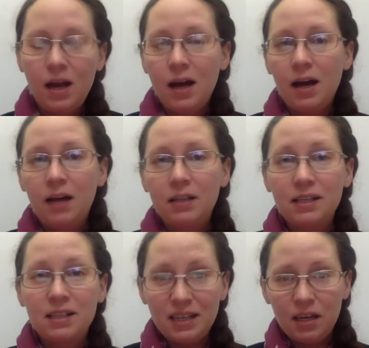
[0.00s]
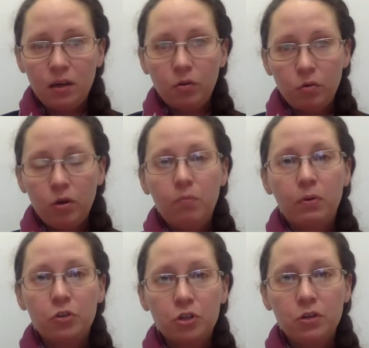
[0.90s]
and as a year group
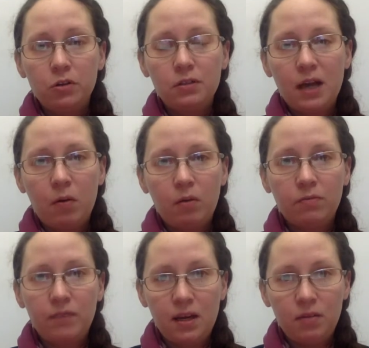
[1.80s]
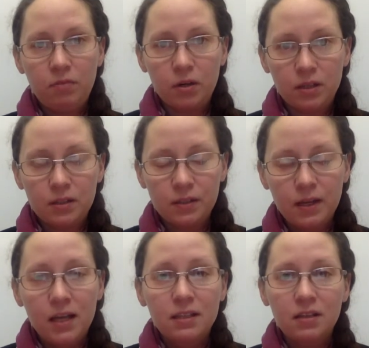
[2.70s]
choose our favourite.
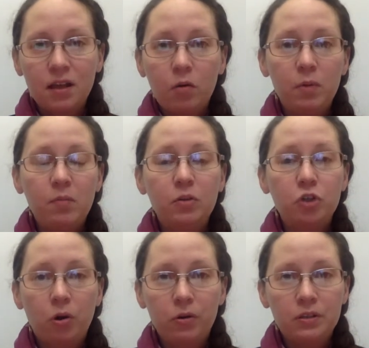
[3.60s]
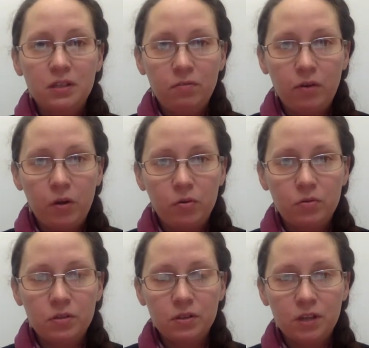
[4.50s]
So that will be a majority
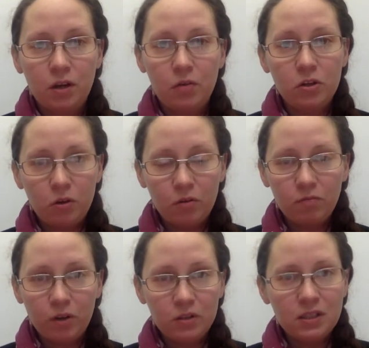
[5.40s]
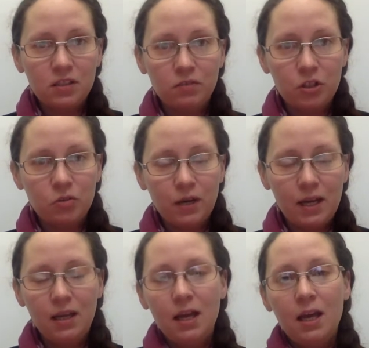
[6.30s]
vote. So you can vote
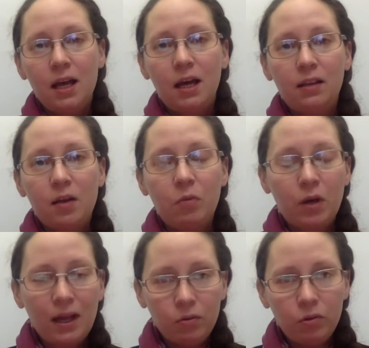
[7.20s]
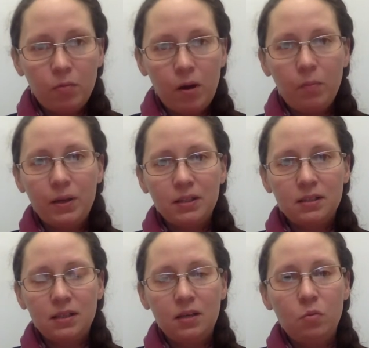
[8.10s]
individually and then we'll count them up and
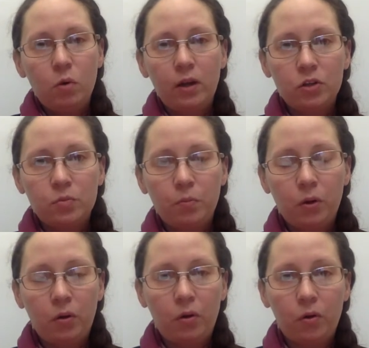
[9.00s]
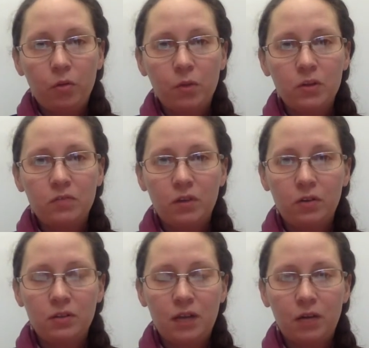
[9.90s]
see which book got the most
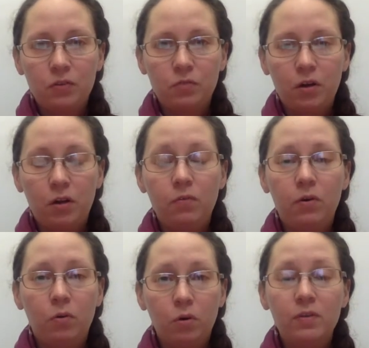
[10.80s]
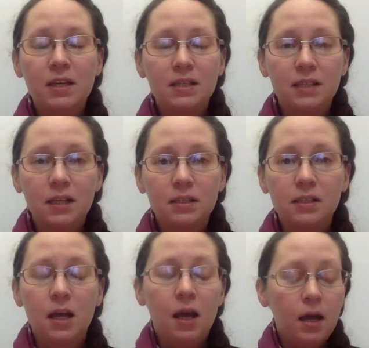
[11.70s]
votes out of over all of Year 6.
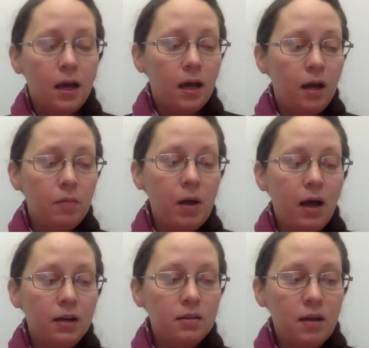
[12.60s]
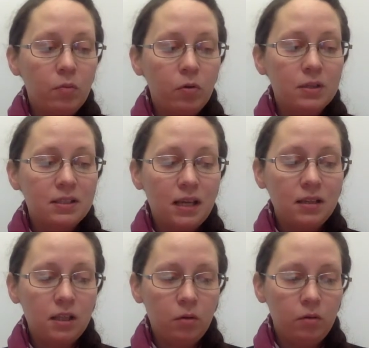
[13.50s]
And then we will
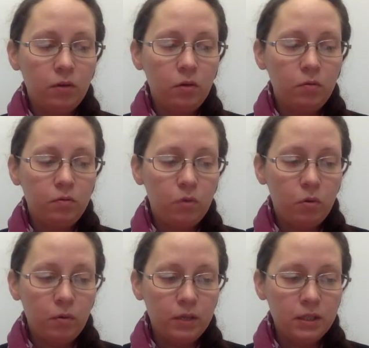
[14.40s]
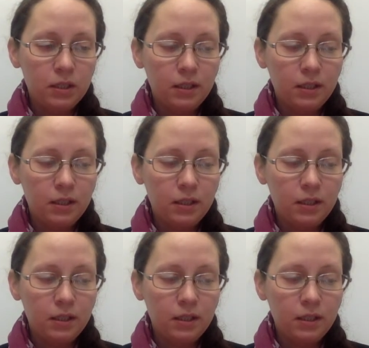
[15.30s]
send our vote forward